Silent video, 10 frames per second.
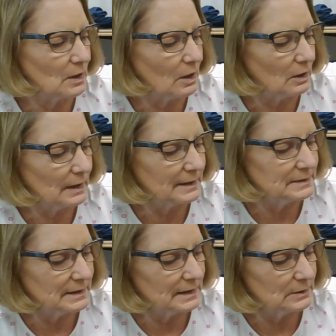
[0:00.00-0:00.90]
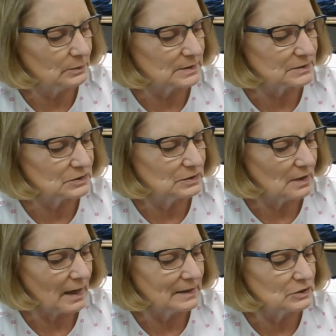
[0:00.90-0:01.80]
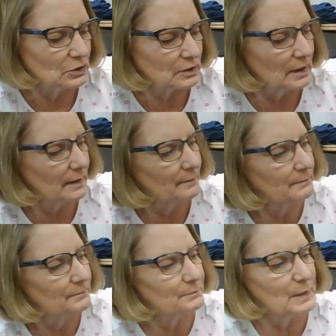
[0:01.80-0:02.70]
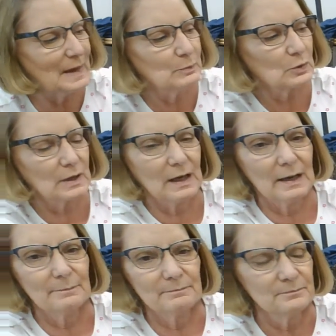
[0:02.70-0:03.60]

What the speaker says: all I did was I took a paper cup